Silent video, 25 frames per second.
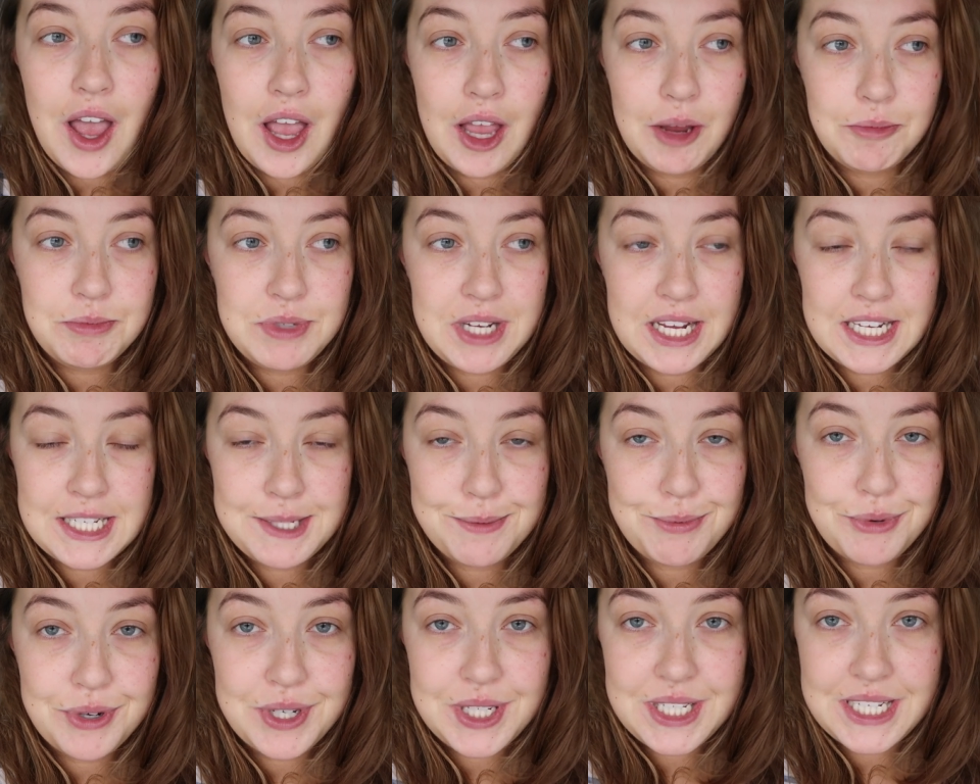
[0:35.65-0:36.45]
I'm
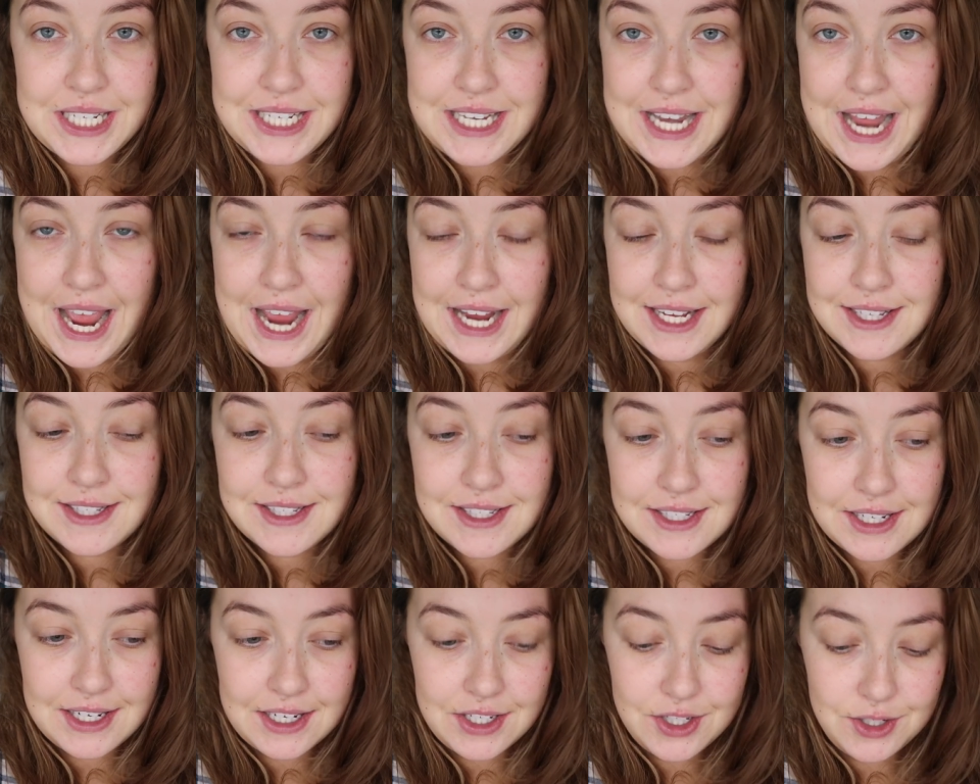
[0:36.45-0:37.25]
desperate to
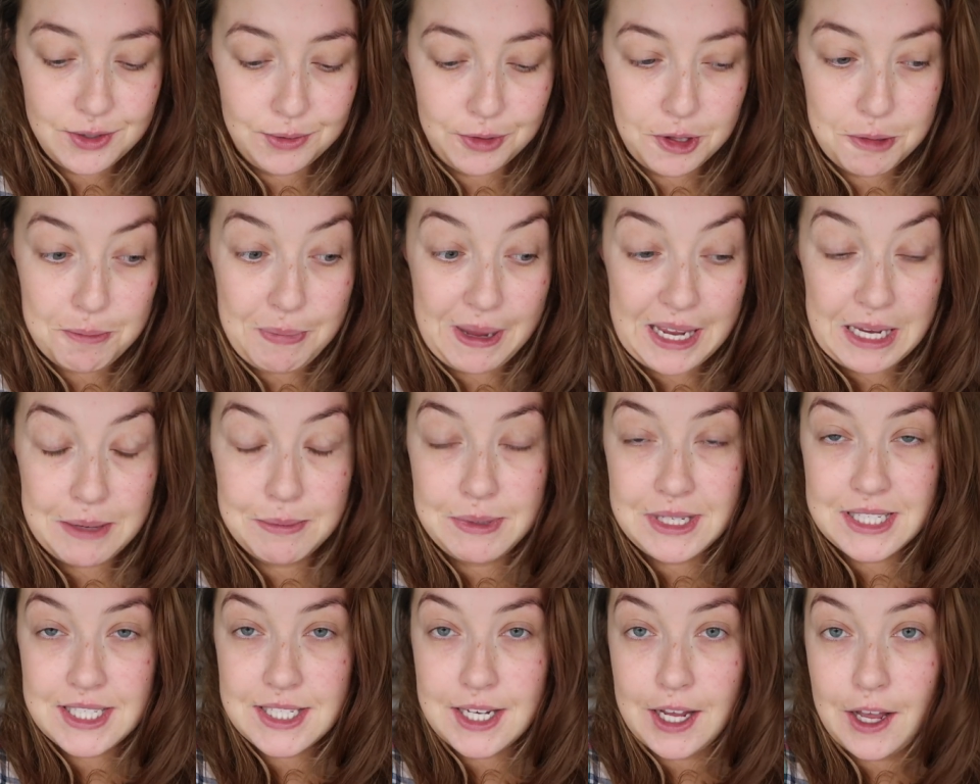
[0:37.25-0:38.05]
nest and do all the
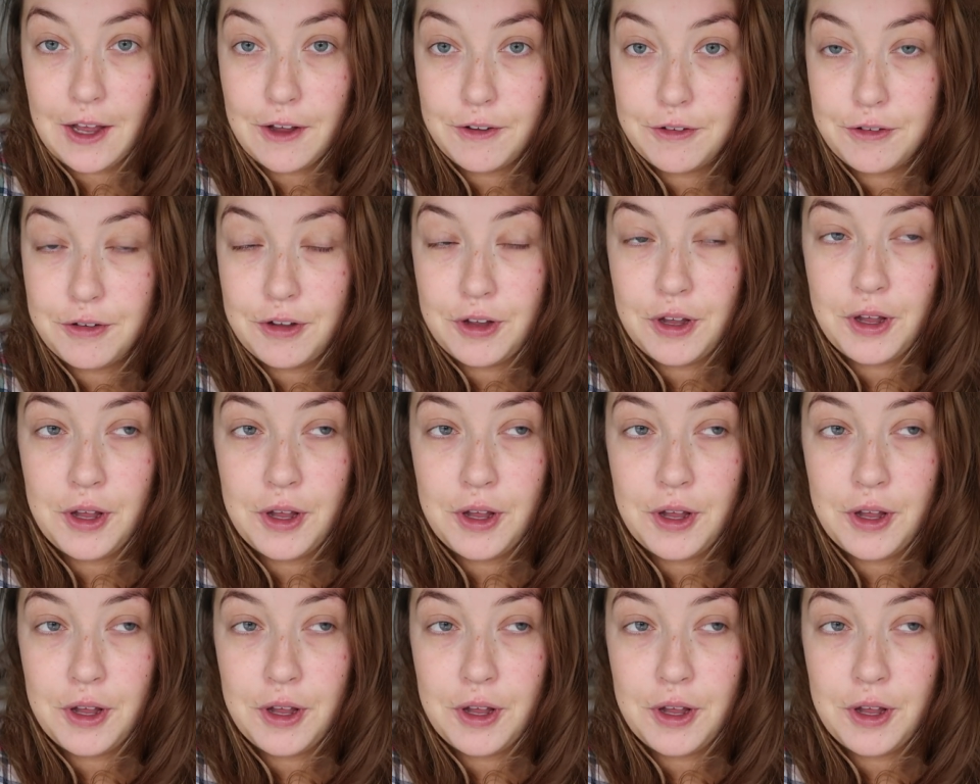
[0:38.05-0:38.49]
baby stuff,